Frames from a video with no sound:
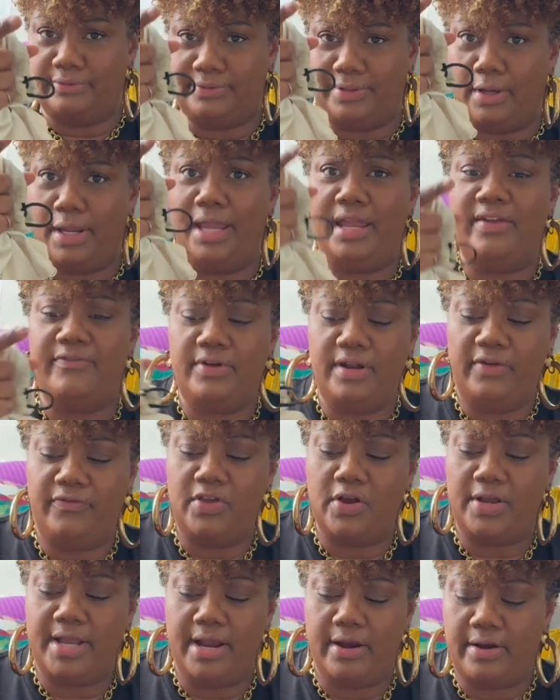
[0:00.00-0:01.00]
Like even if
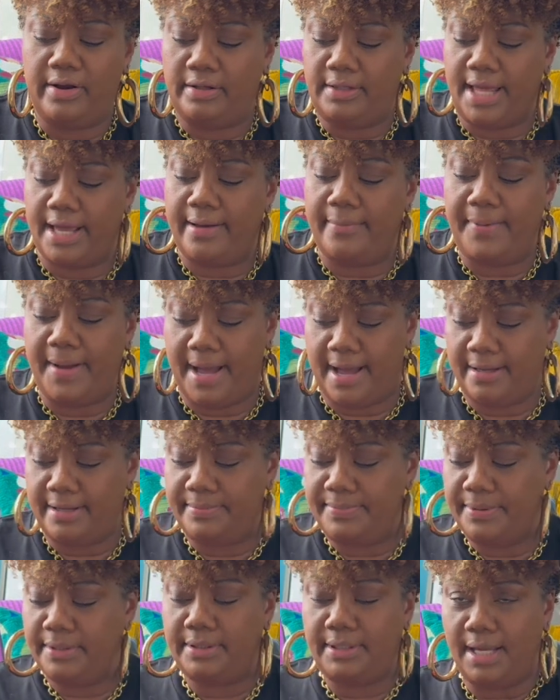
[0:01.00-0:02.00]
you're carrying like a
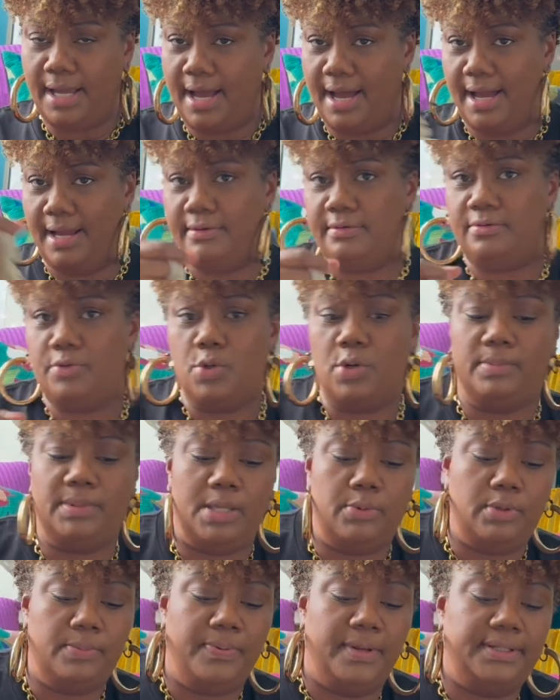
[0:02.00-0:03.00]
pocketbook, I normally
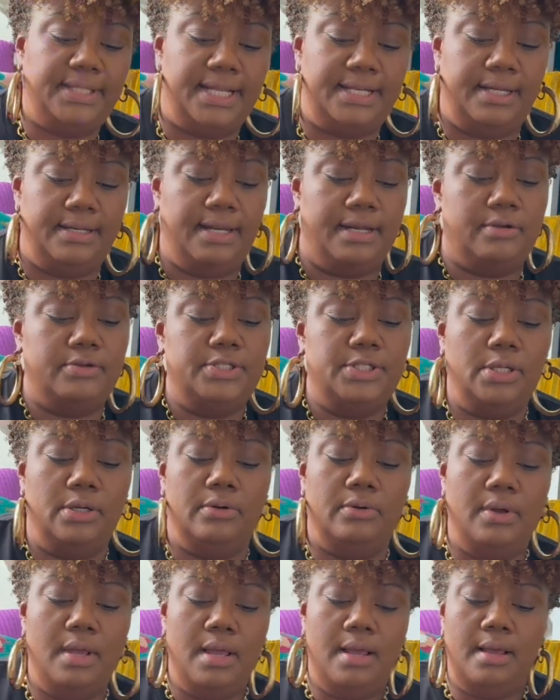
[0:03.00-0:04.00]
would put that in there.
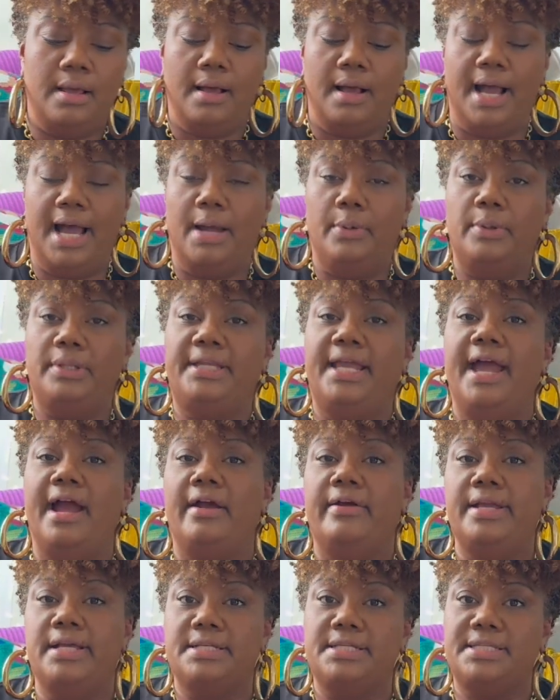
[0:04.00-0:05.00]
So I would
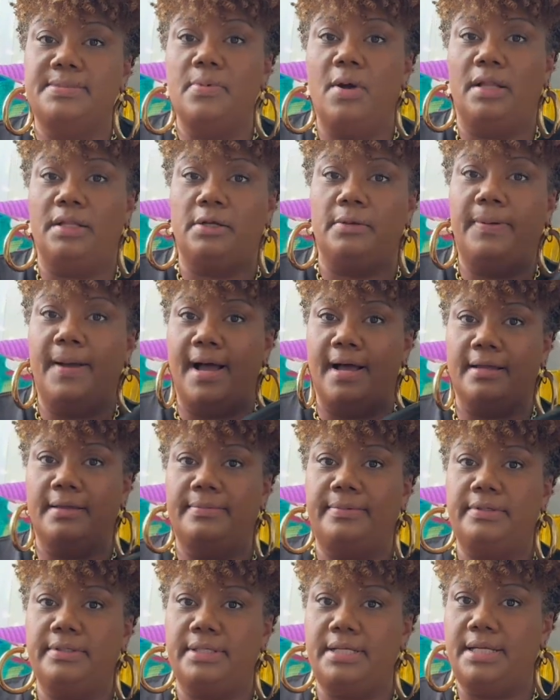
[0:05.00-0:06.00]
carry a smaller
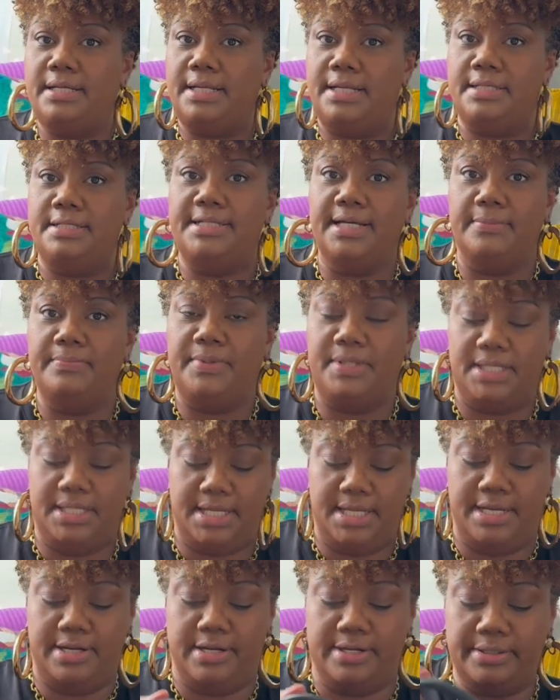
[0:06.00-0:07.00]
pocketbook and then dump it in
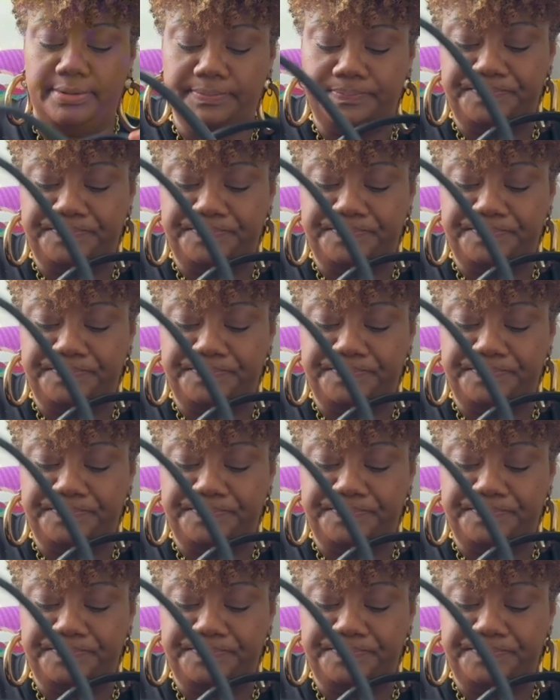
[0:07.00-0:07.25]
here.